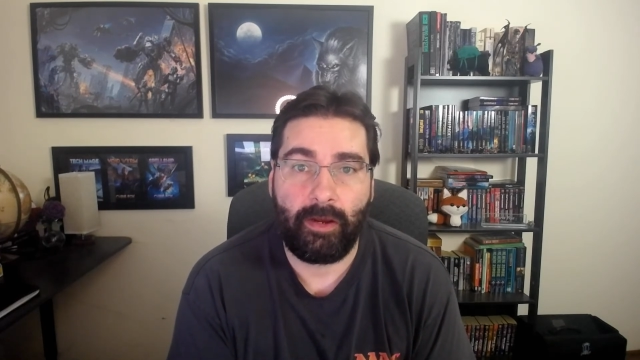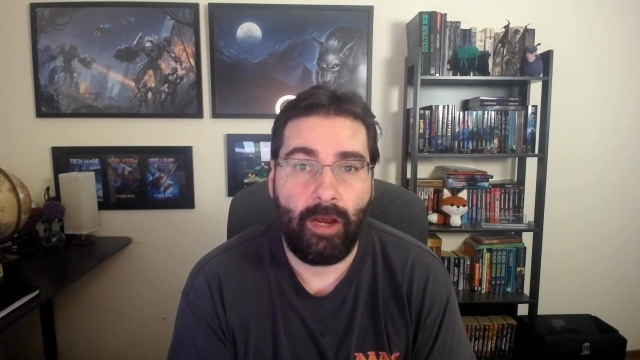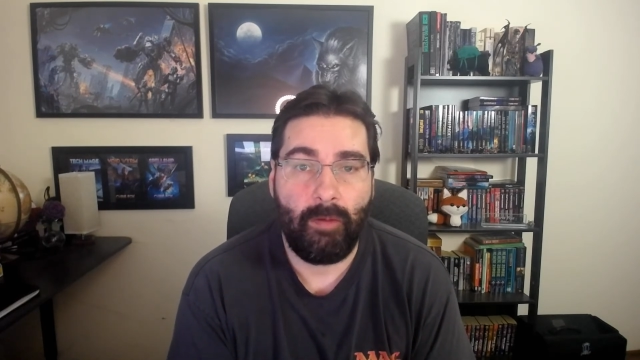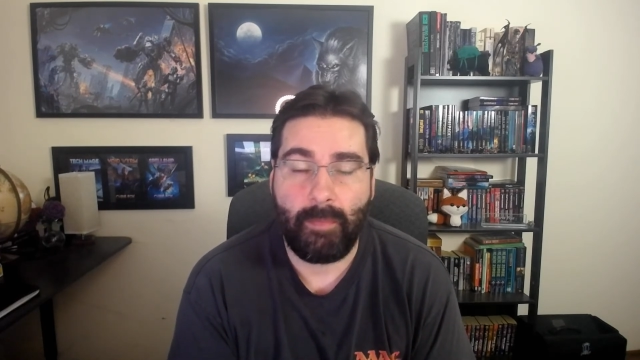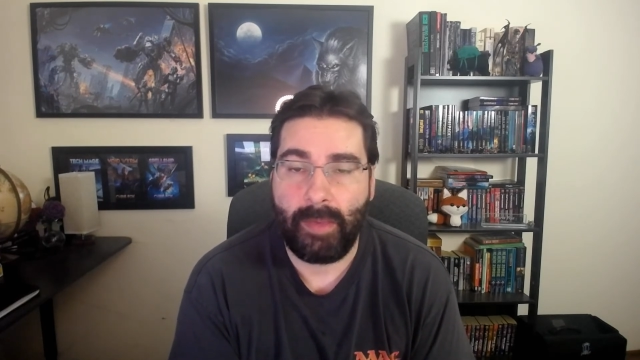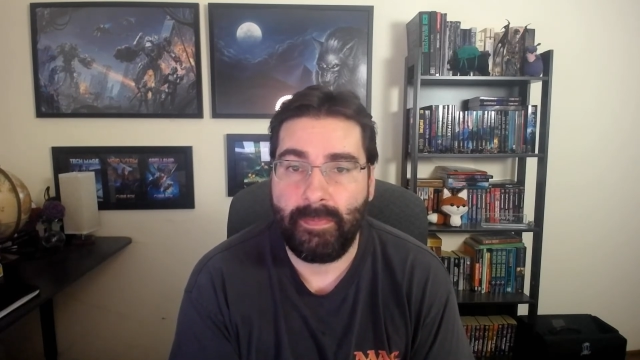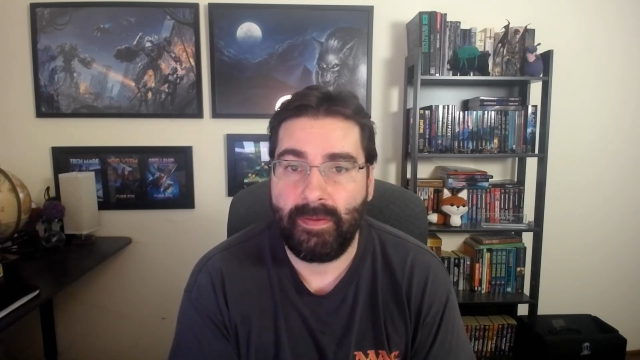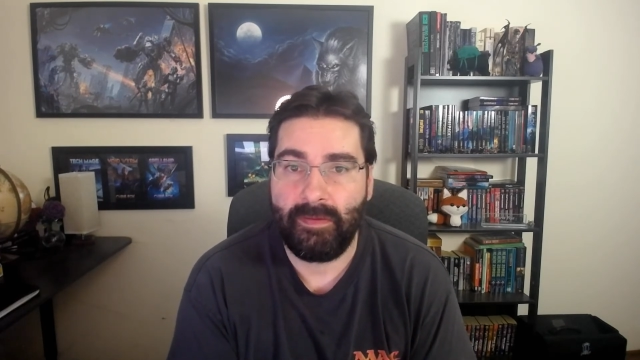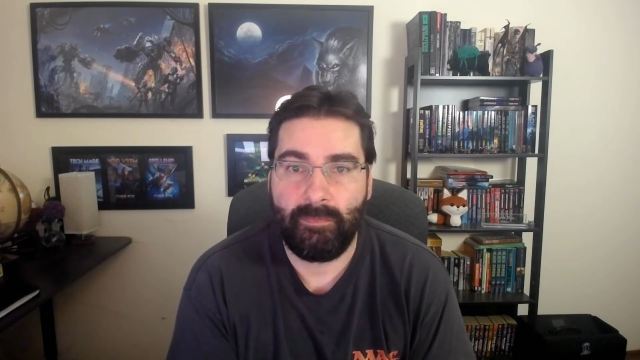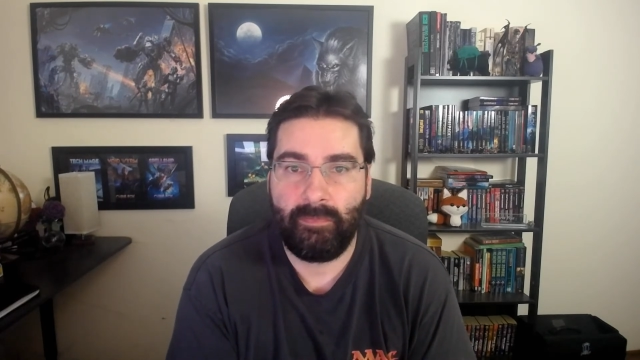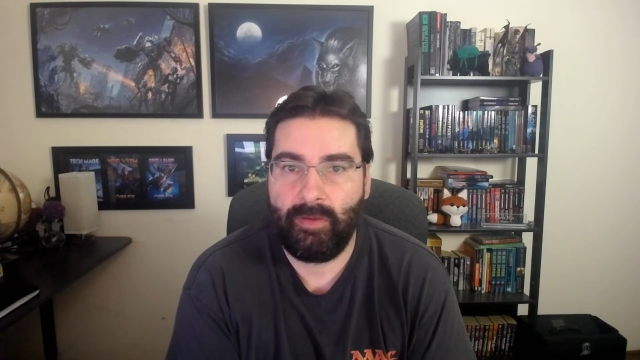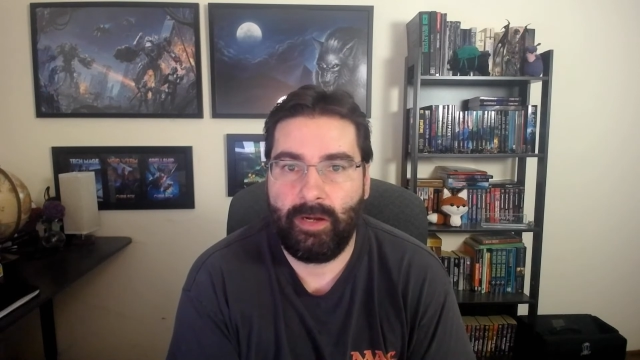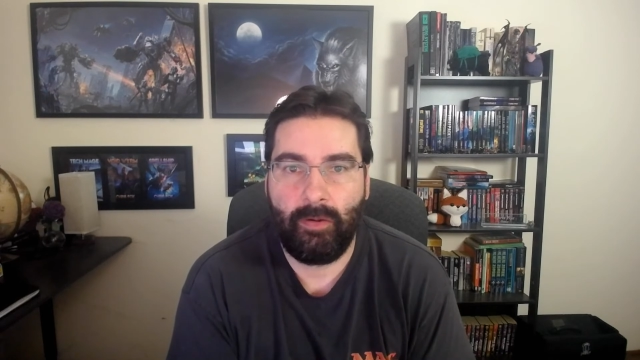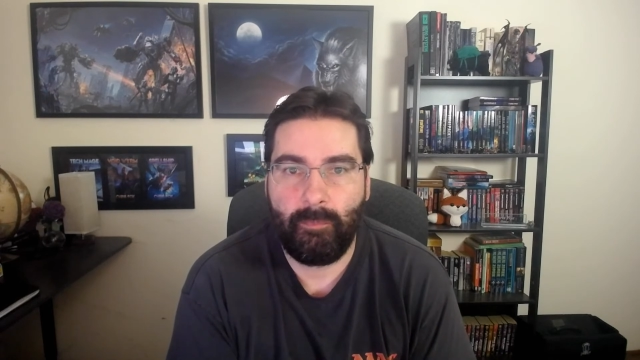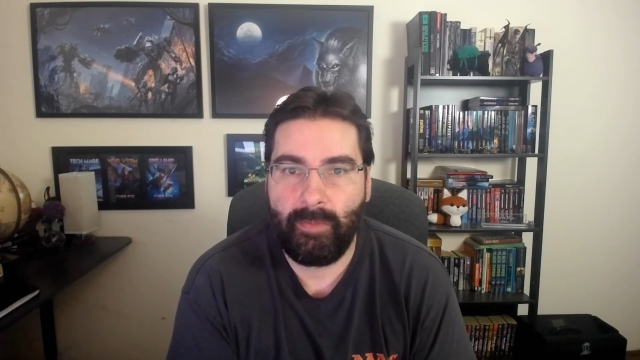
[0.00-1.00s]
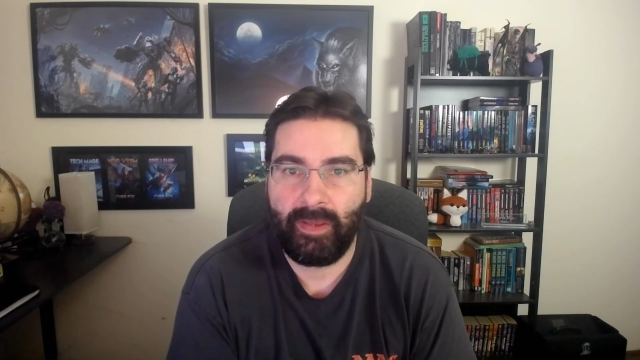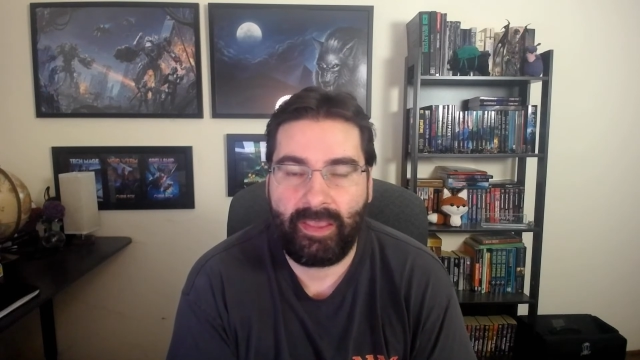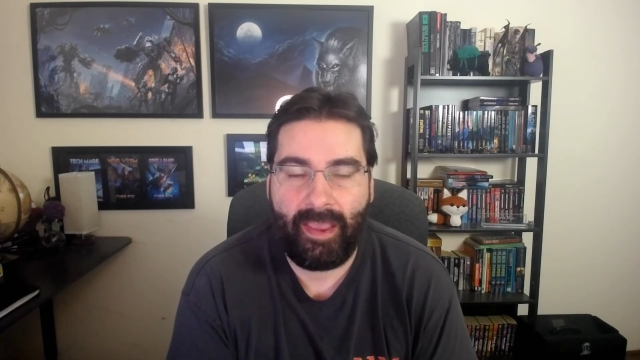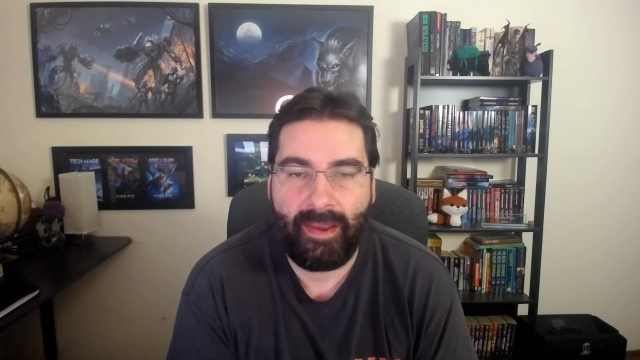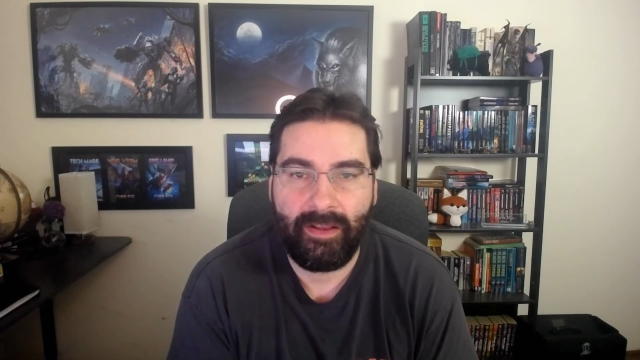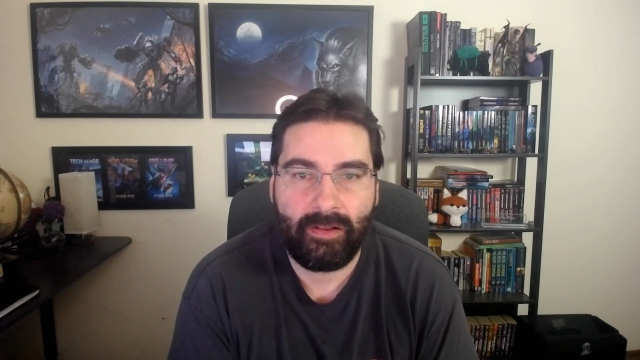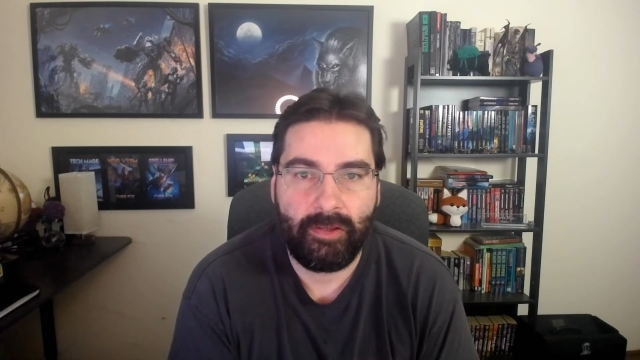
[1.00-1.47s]
oh, maybe,
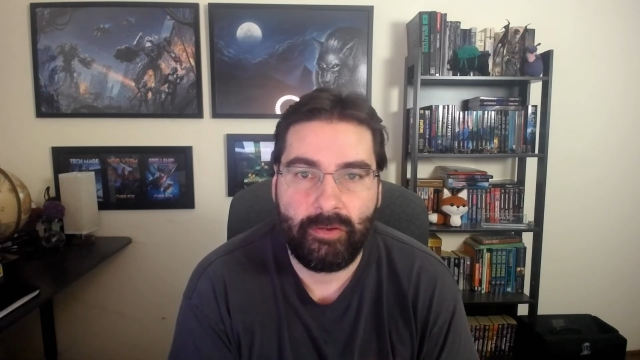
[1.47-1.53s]
mechanically